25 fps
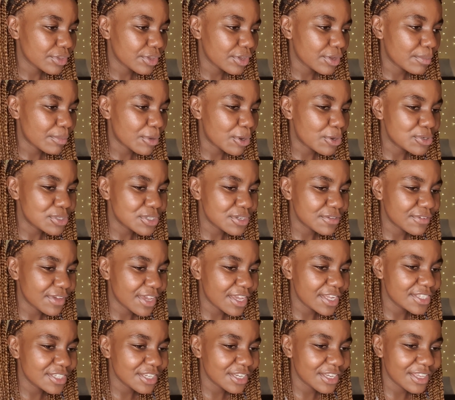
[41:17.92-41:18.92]
a
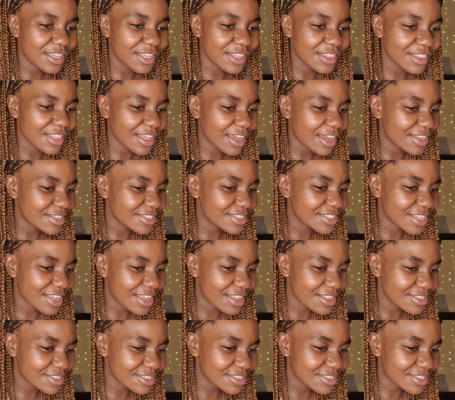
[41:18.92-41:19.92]
motivator in that
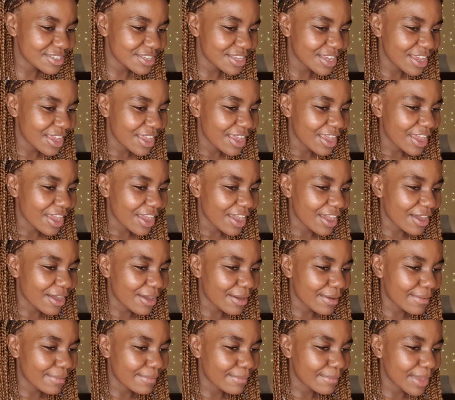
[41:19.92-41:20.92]
sense.
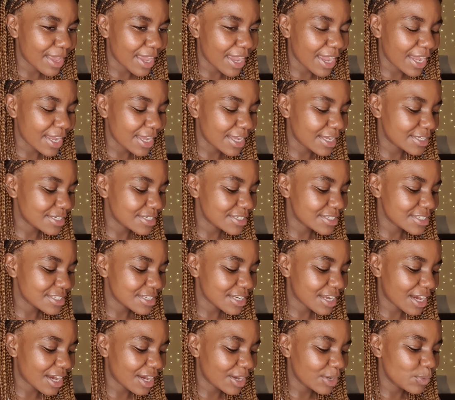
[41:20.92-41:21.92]
Um, and
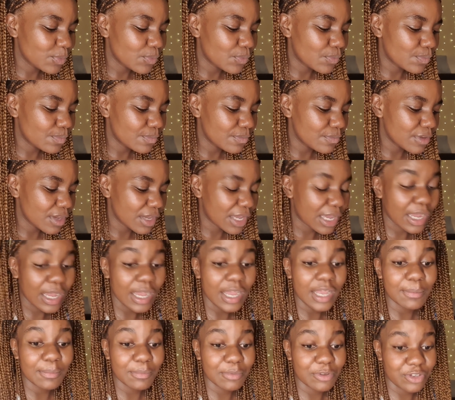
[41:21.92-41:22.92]
I
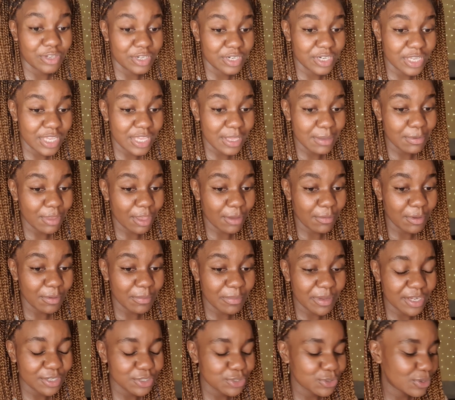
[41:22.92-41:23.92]
I'm gonna keep coming
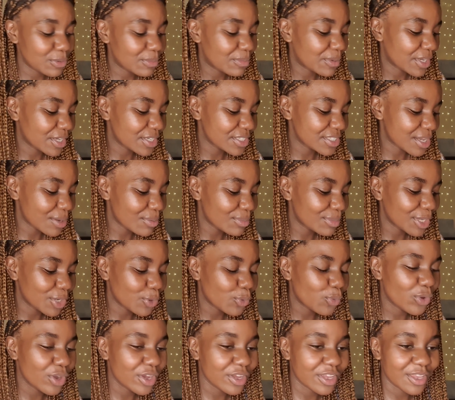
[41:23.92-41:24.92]
back to it because I'm like
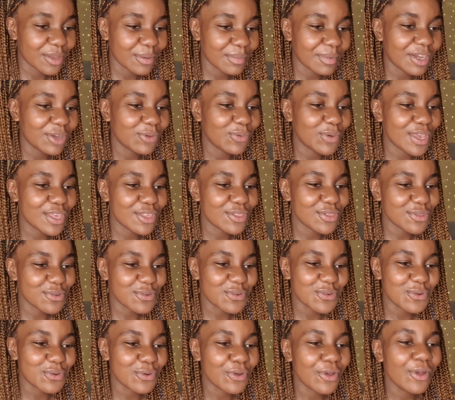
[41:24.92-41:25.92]
working my way
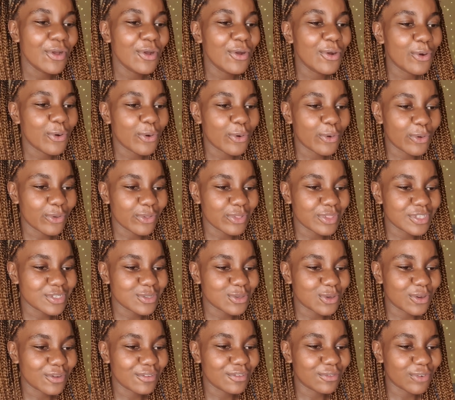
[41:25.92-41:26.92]
through all the
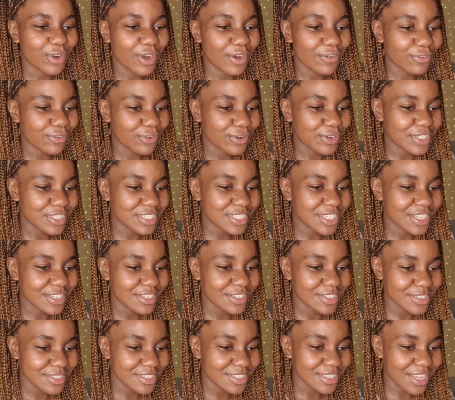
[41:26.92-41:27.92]
sort of
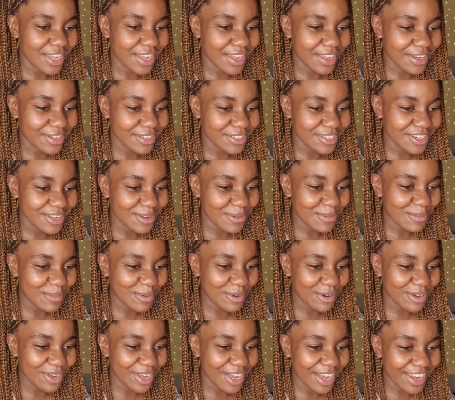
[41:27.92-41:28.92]
references and
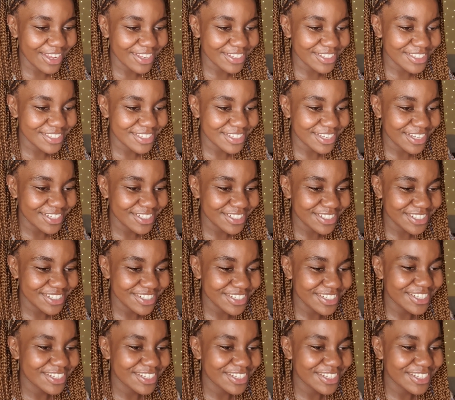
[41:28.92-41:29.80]
podcasts such